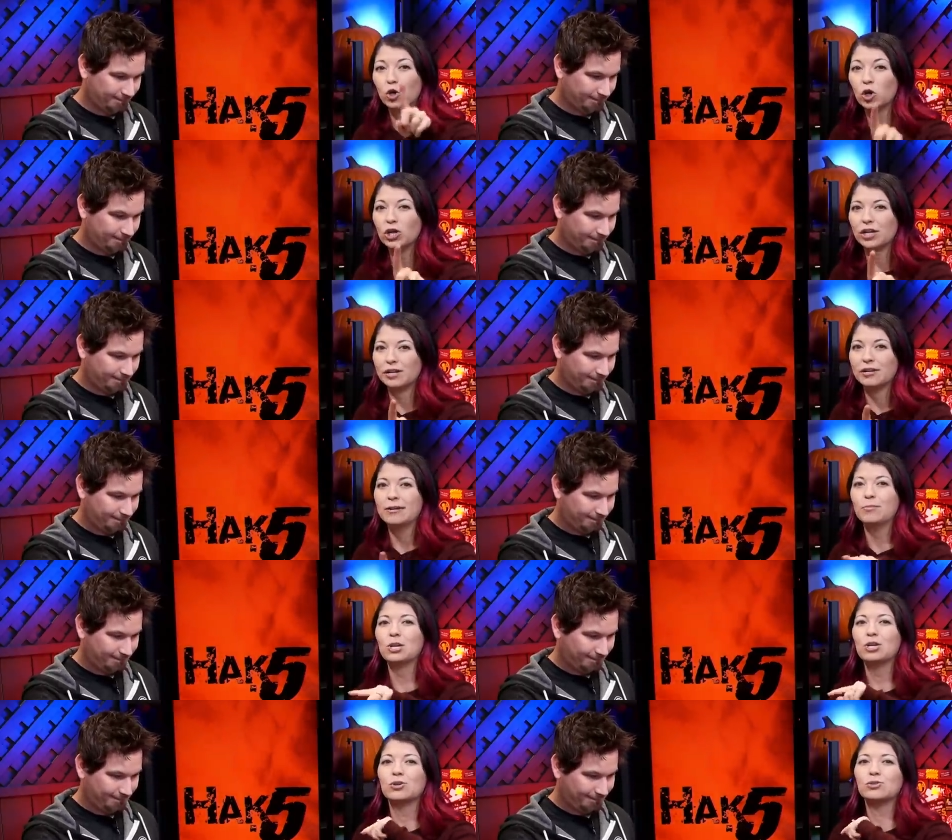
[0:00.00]
Speaker 1: could
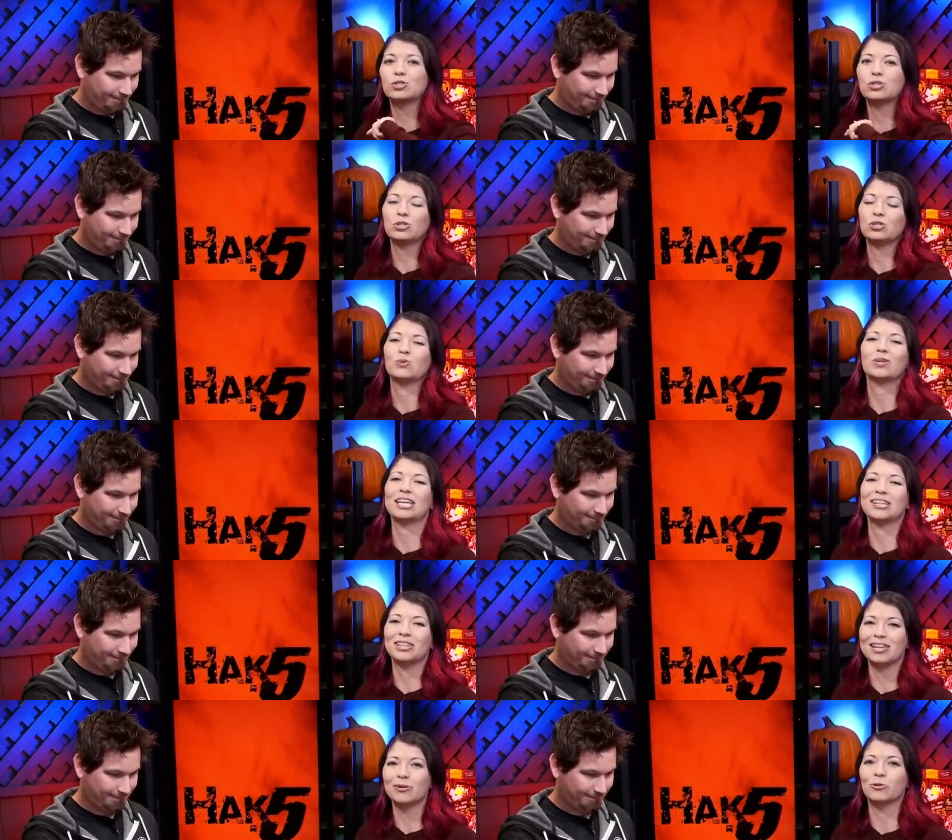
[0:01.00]
be used to do
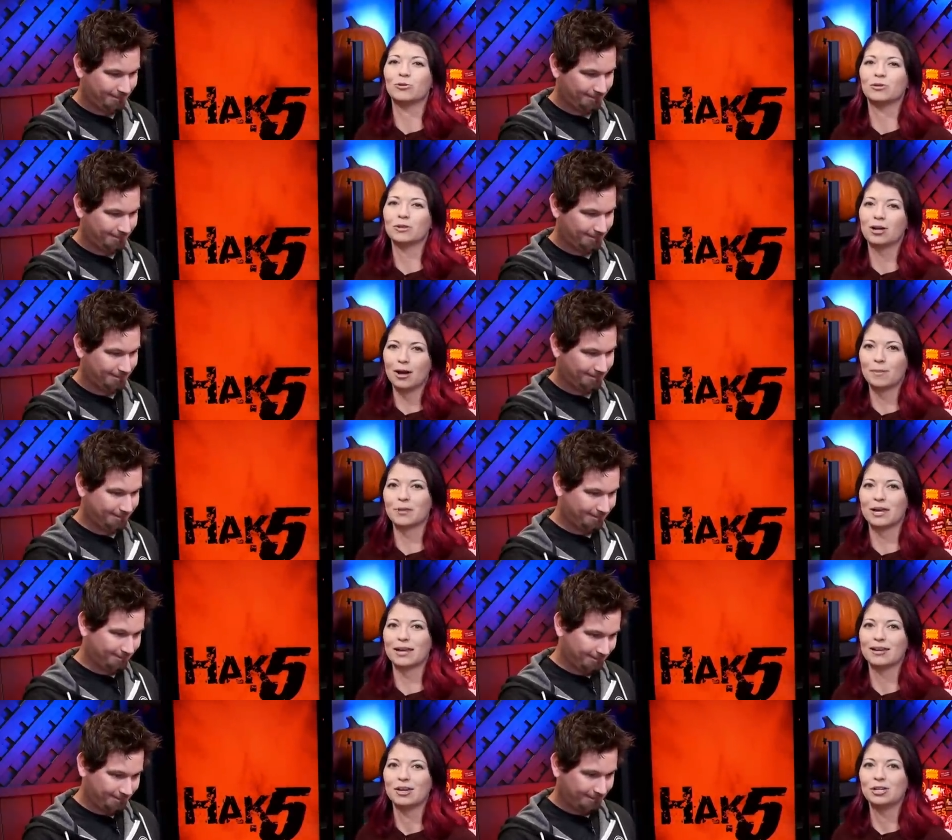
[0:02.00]
illegal
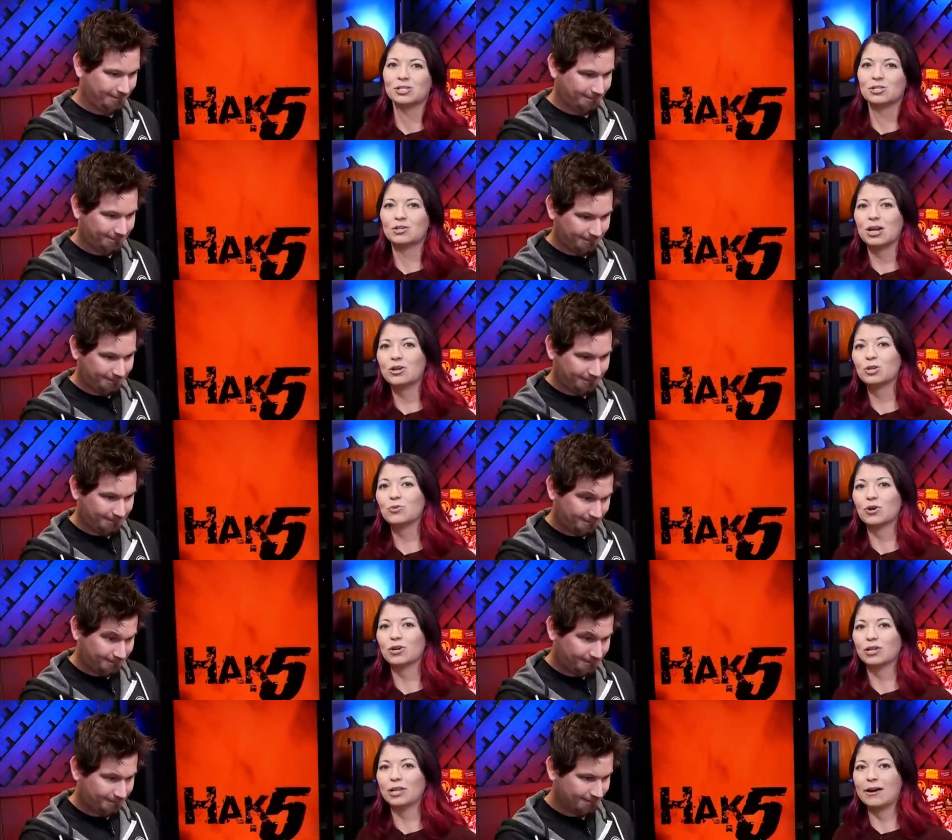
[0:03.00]
copying. So now you
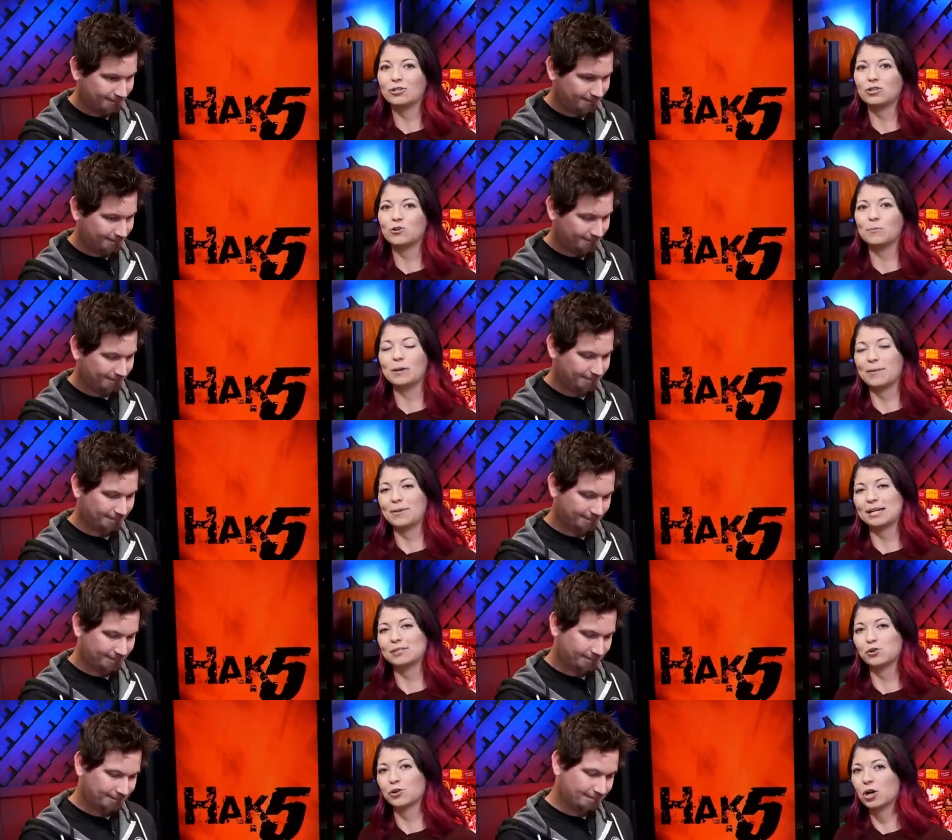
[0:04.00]
are allowed to
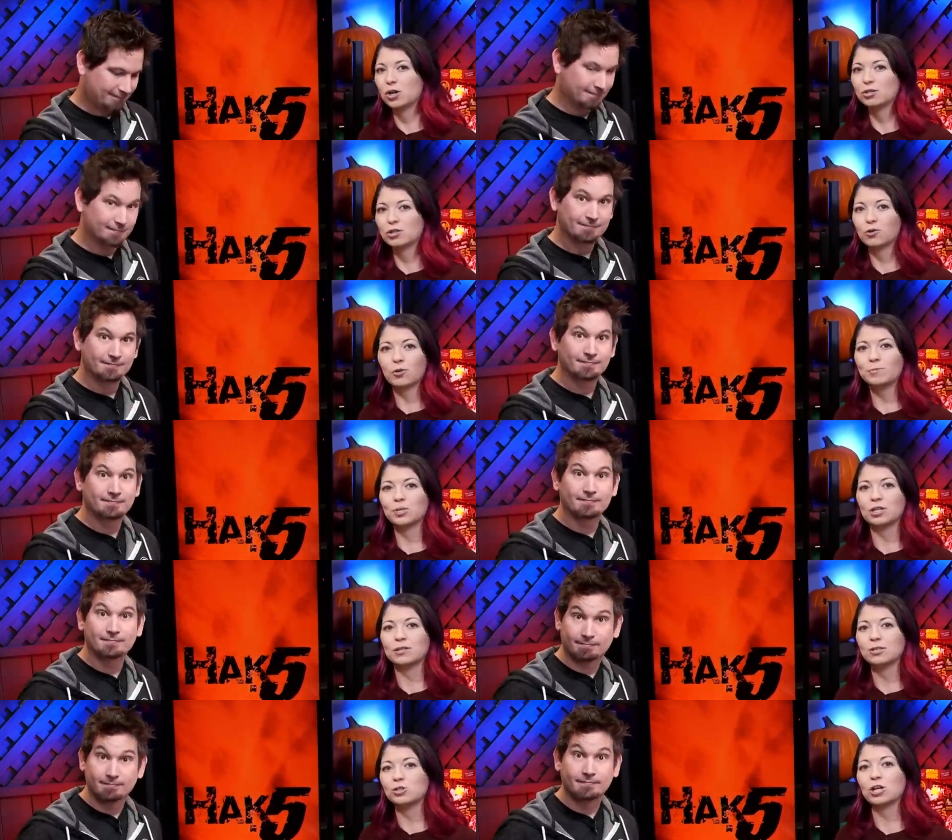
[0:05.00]
bypass your car's
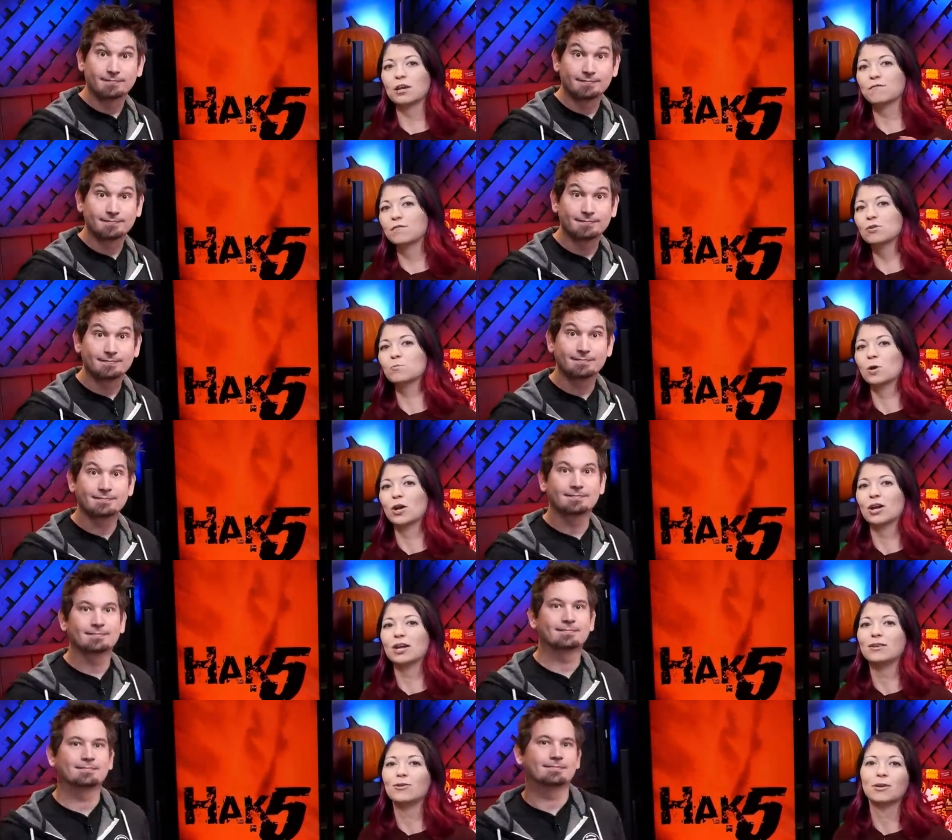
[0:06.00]
encryption to check
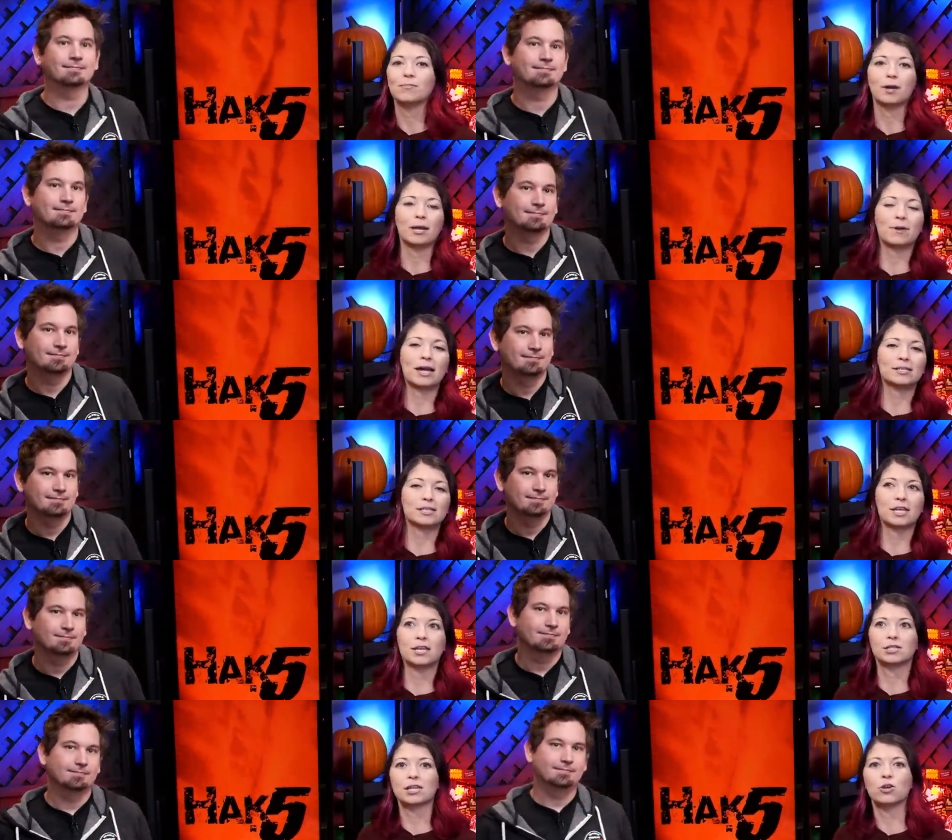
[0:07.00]
firmware, and you can bypass
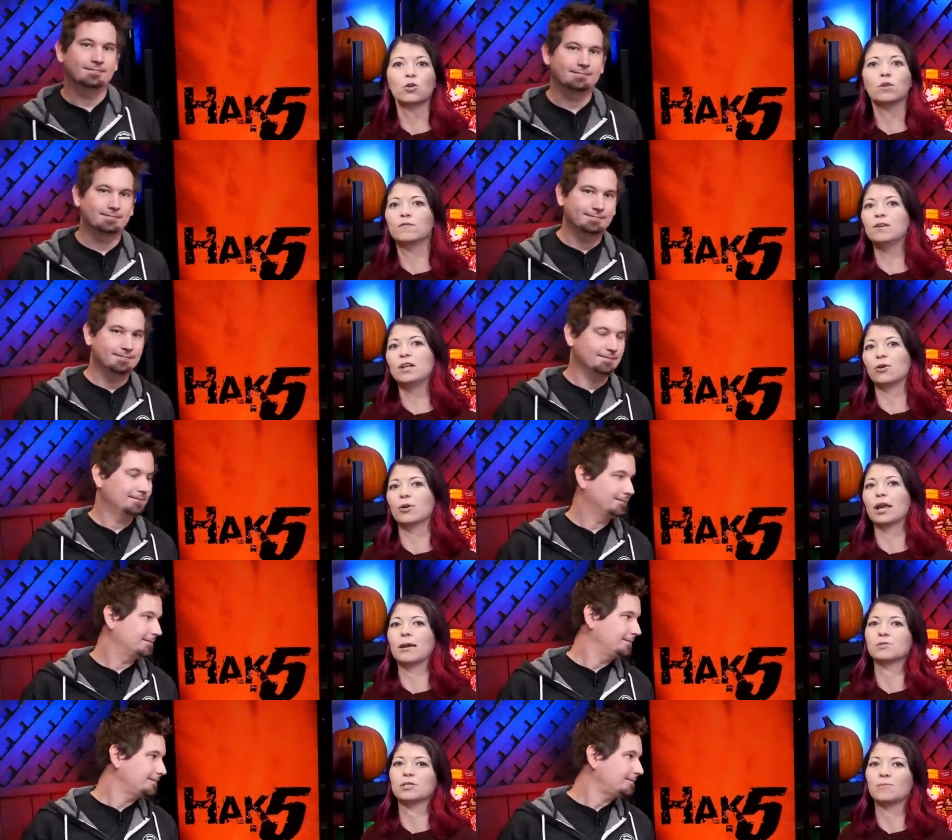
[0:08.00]
things like old video
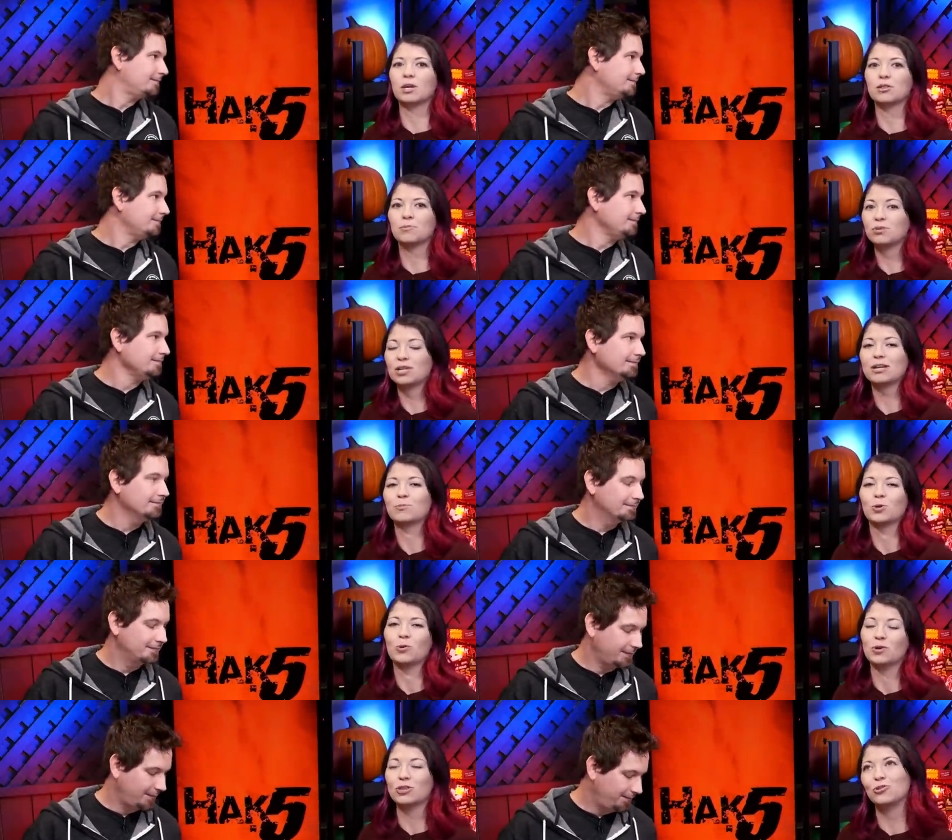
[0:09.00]
games to make them
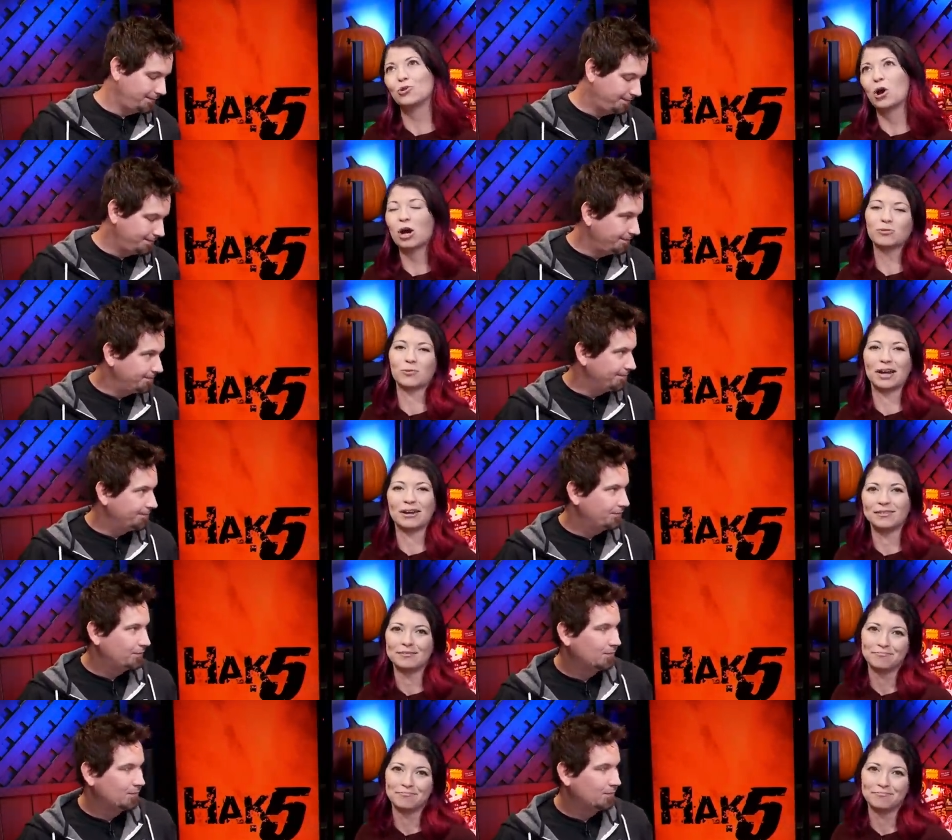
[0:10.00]
playable with new hardware.